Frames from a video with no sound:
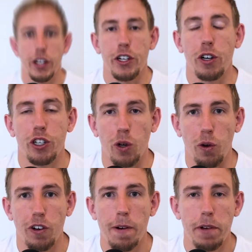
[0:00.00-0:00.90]
Your
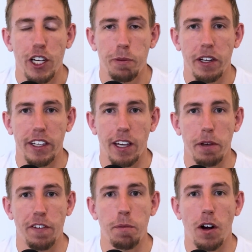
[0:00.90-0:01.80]
shoulder impingement can
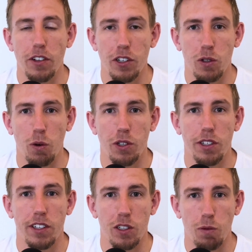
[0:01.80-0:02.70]
be from other
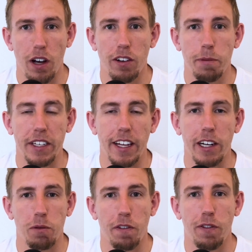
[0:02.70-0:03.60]
sources as well and be
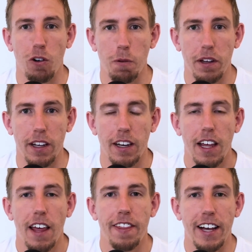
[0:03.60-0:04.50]
getting referral pain.
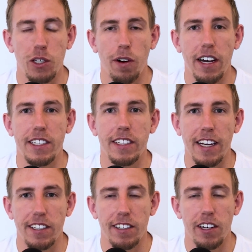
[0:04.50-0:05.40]
That's why it's
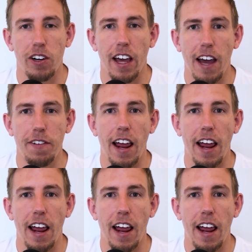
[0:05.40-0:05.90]
necessary to have an